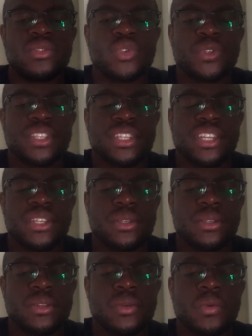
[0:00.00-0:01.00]

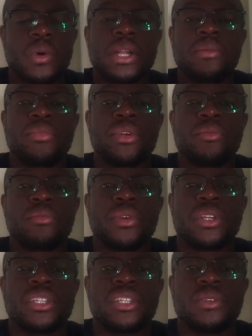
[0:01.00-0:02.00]
scenarios, one being
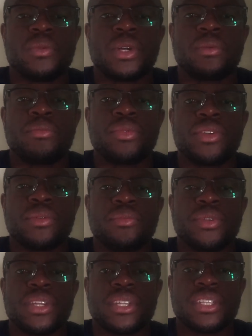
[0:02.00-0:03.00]
bullish and one being
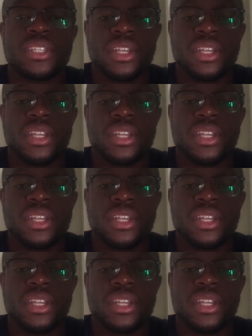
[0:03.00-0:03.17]
bearish,